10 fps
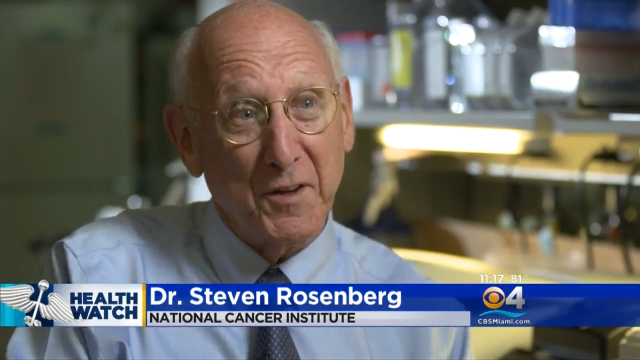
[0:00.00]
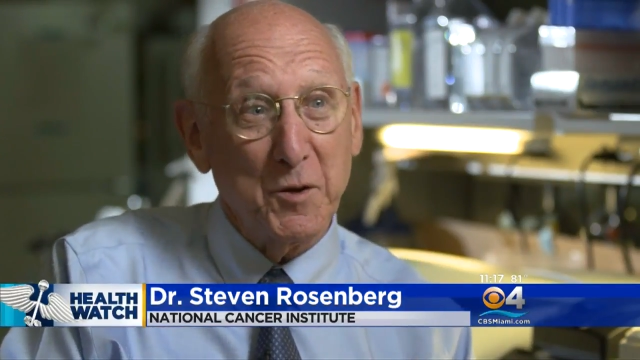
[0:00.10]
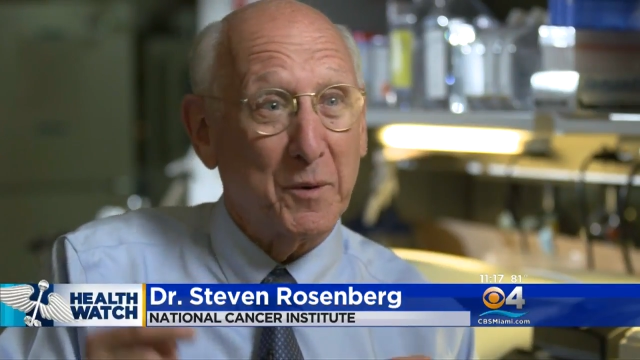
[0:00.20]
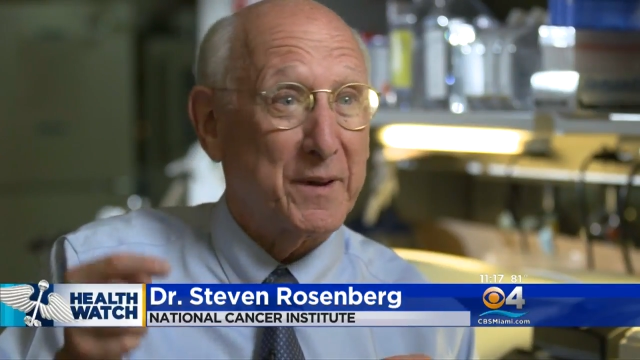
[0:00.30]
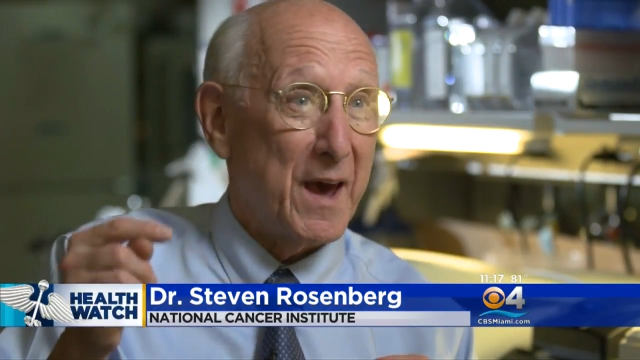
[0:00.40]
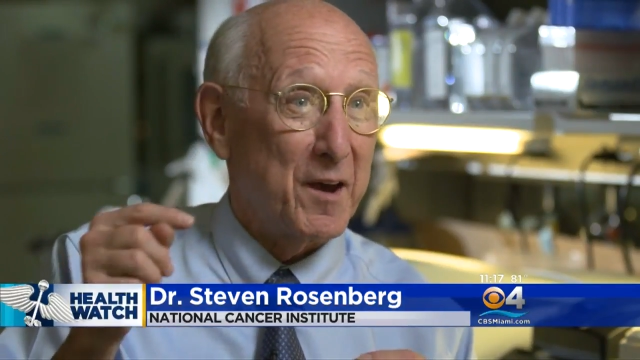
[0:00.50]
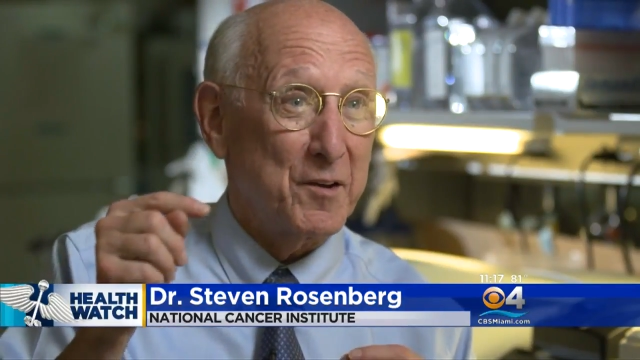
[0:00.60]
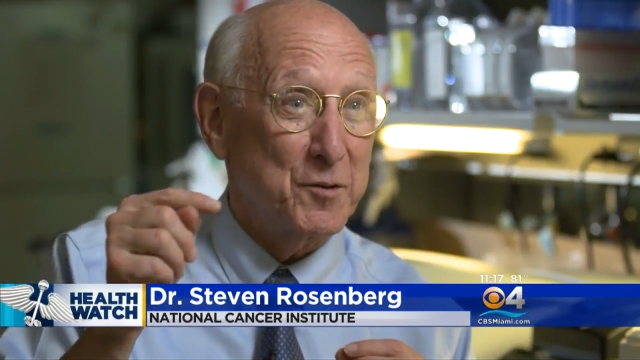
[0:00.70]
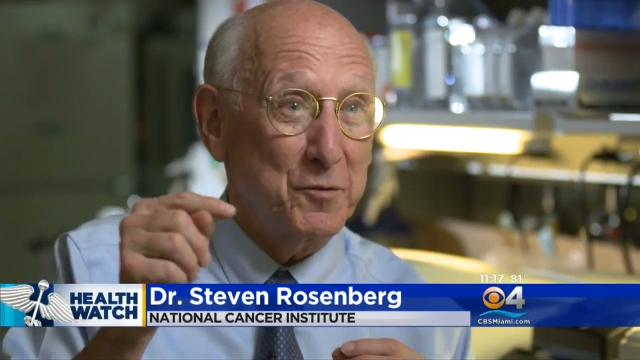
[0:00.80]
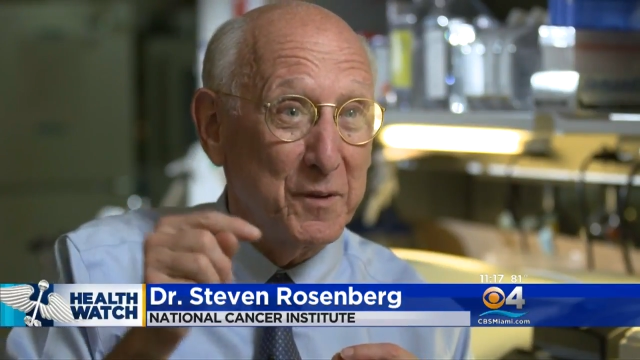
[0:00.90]
and you attack
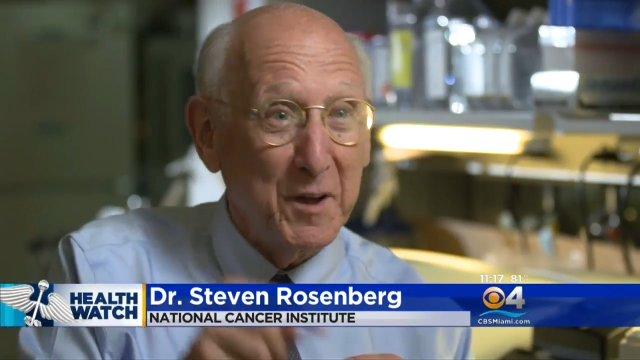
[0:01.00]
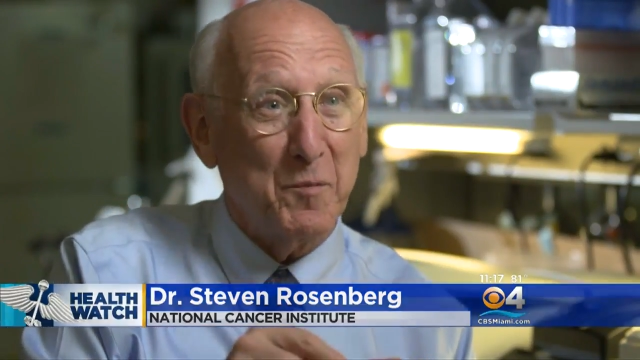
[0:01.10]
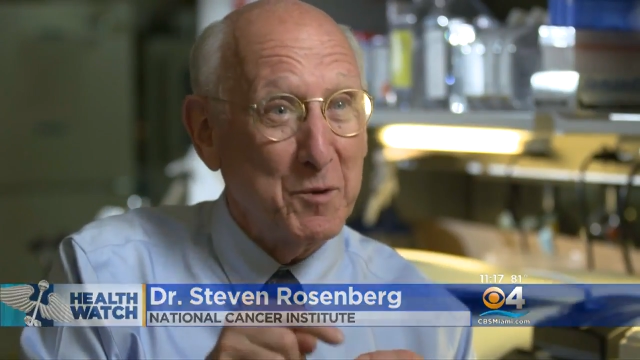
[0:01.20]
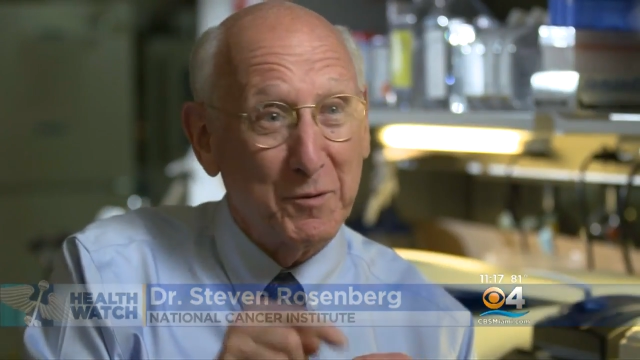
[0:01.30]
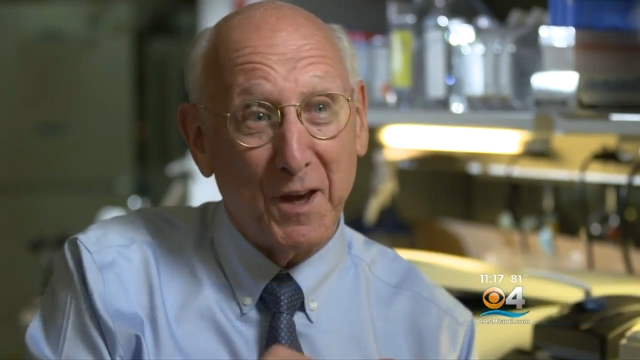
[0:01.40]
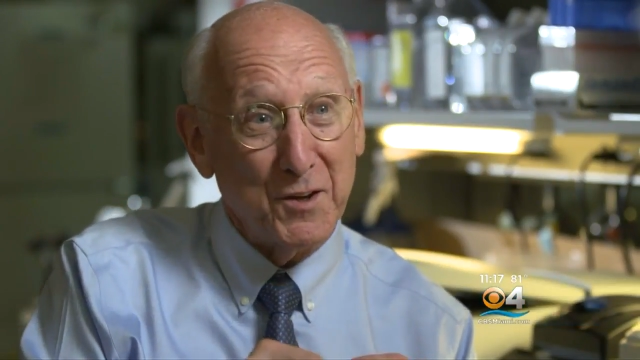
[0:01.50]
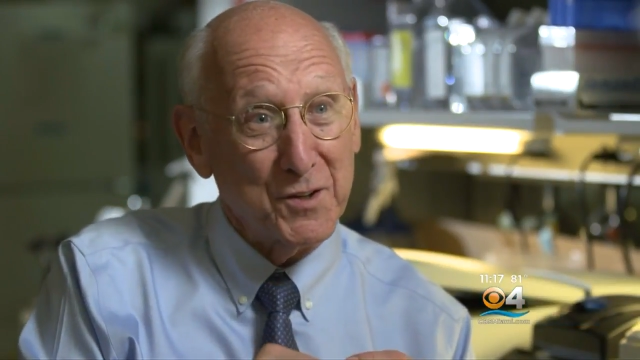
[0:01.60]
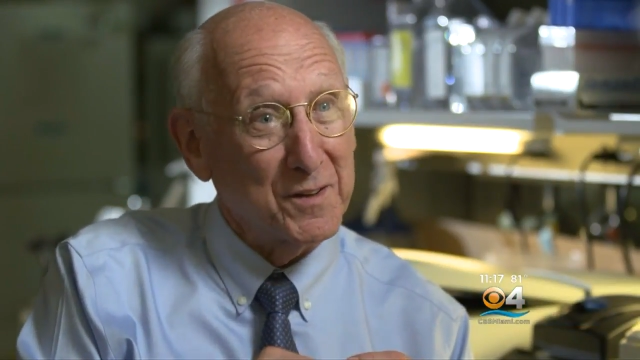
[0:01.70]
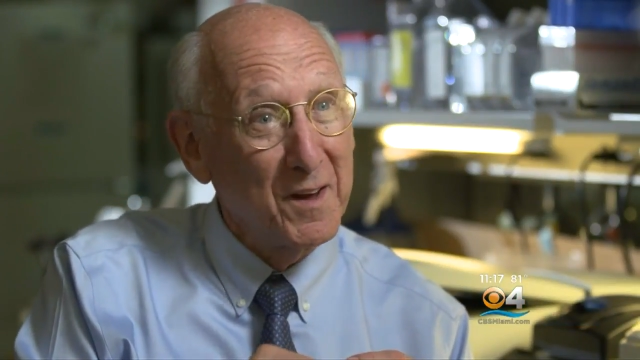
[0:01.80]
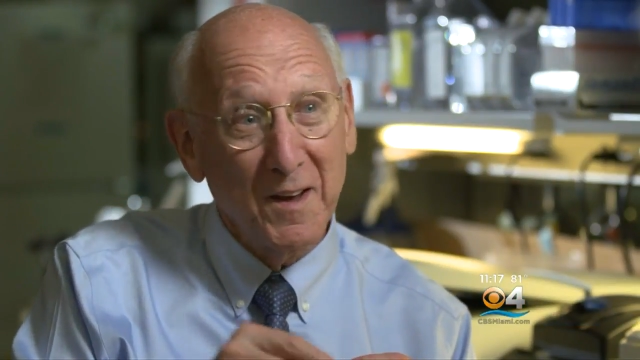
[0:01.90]
a unique
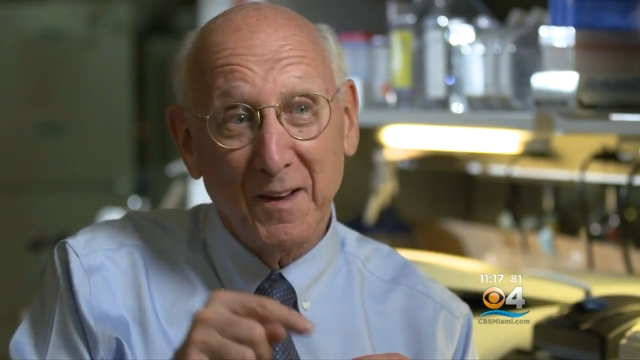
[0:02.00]
mutation